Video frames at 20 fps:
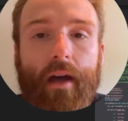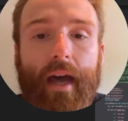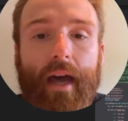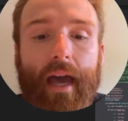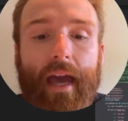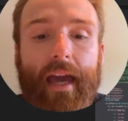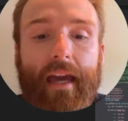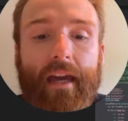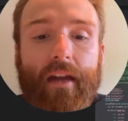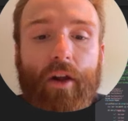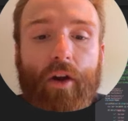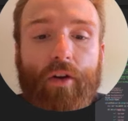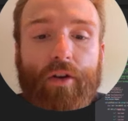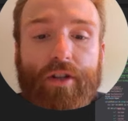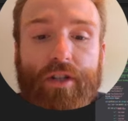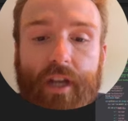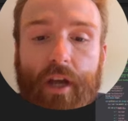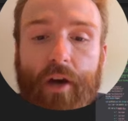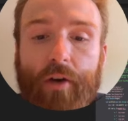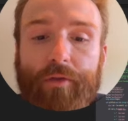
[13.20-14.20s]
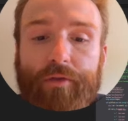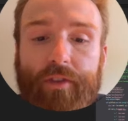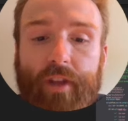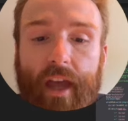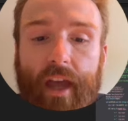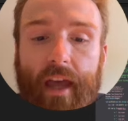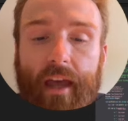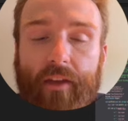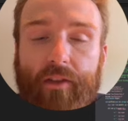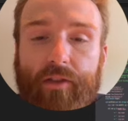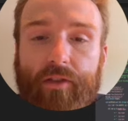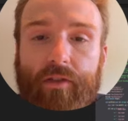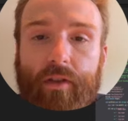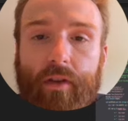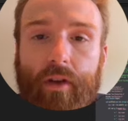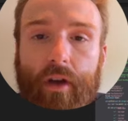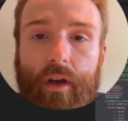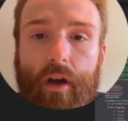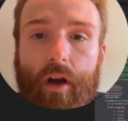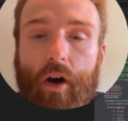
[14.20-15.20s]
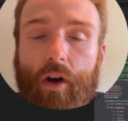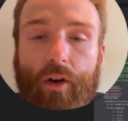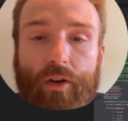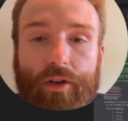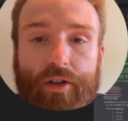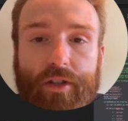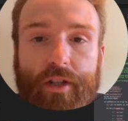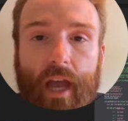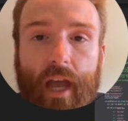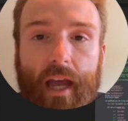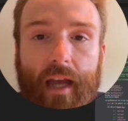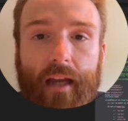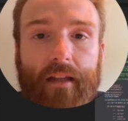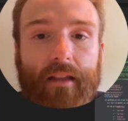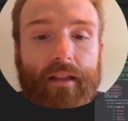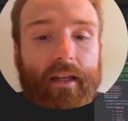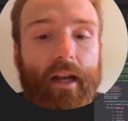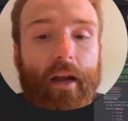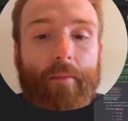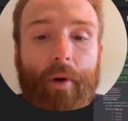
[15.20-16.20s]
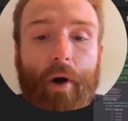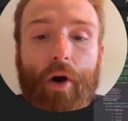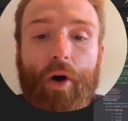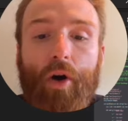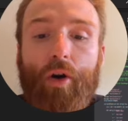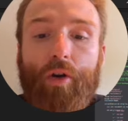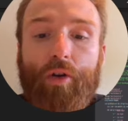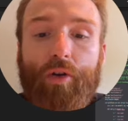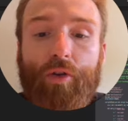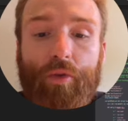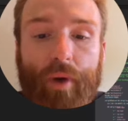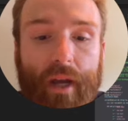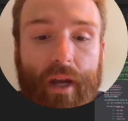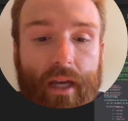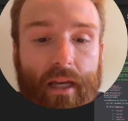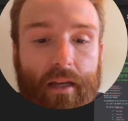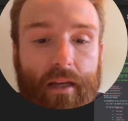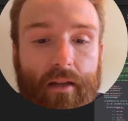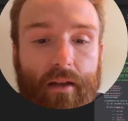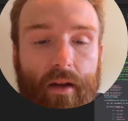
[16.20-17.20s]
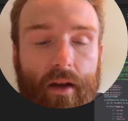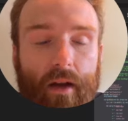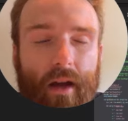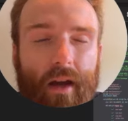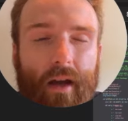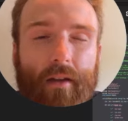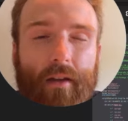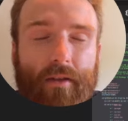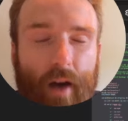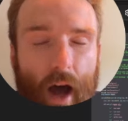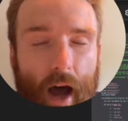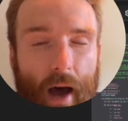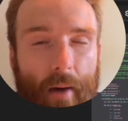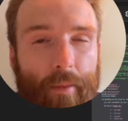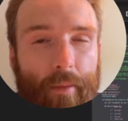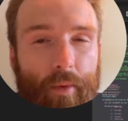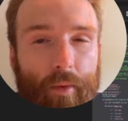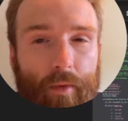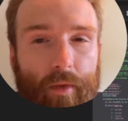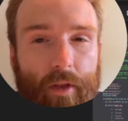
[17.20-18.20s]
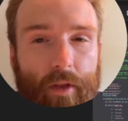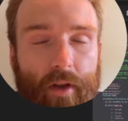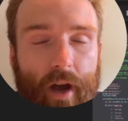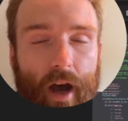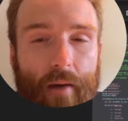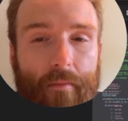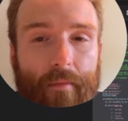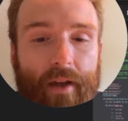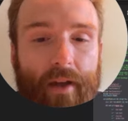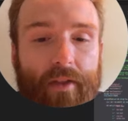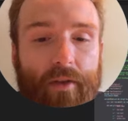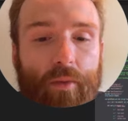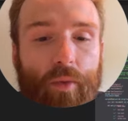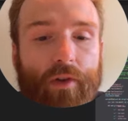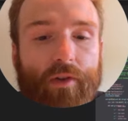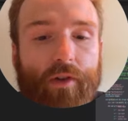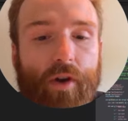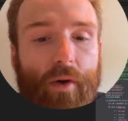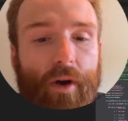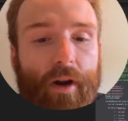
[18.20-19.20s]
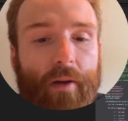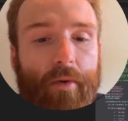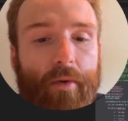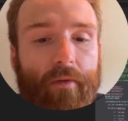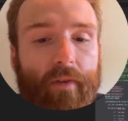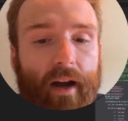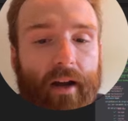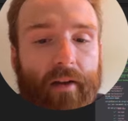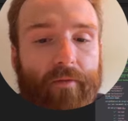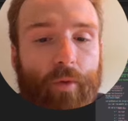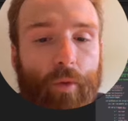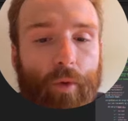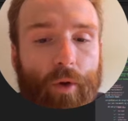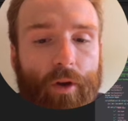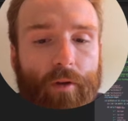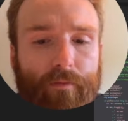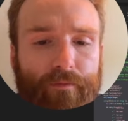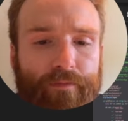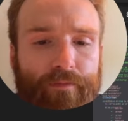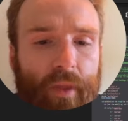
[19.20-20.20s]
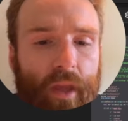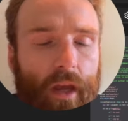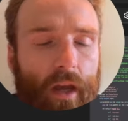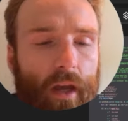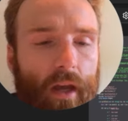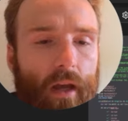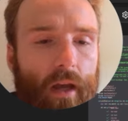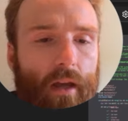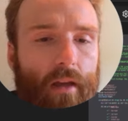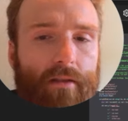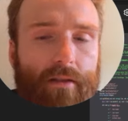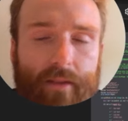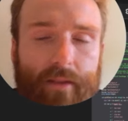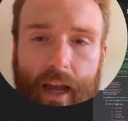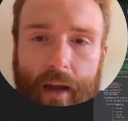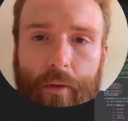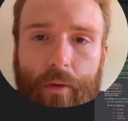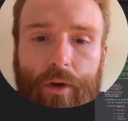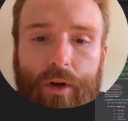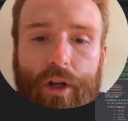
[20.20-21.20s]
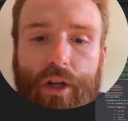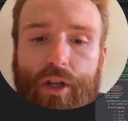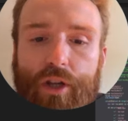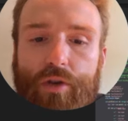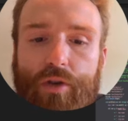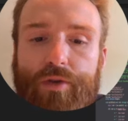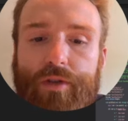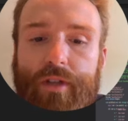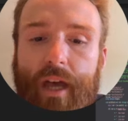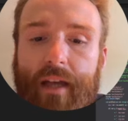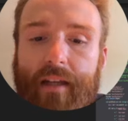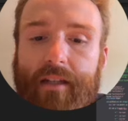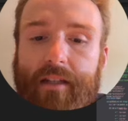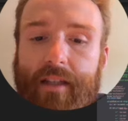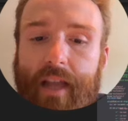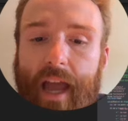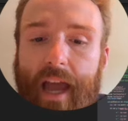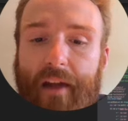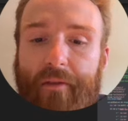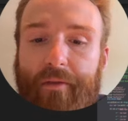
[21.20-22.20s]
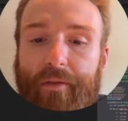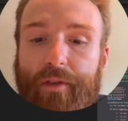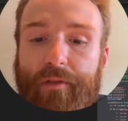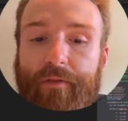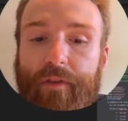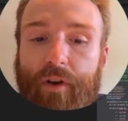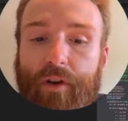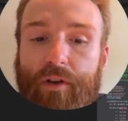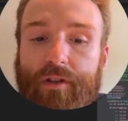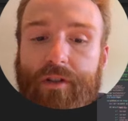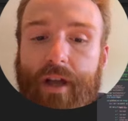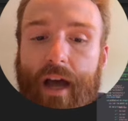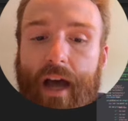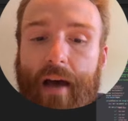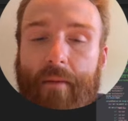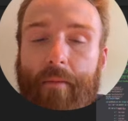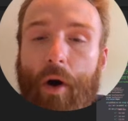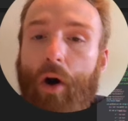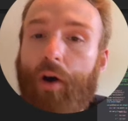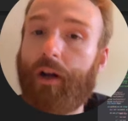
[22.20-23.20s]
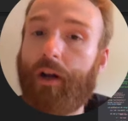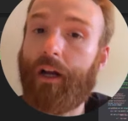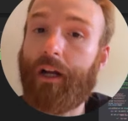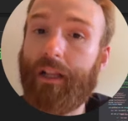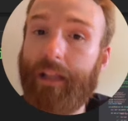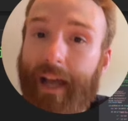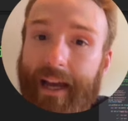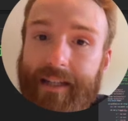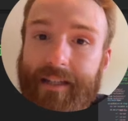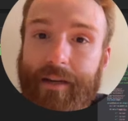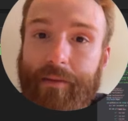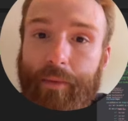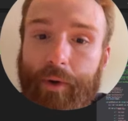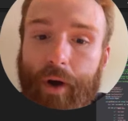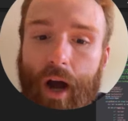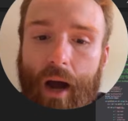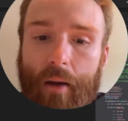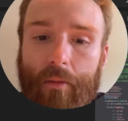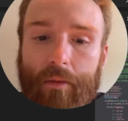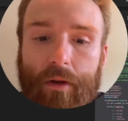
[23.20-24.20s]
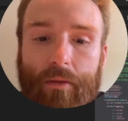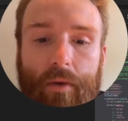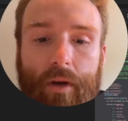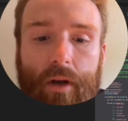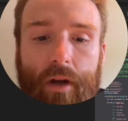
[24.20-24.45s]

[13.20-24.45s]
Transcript: And our self-test on our stack lit up all green. The top method was already provided for you. Today, we're going to use that stack for the first time on a classic problem.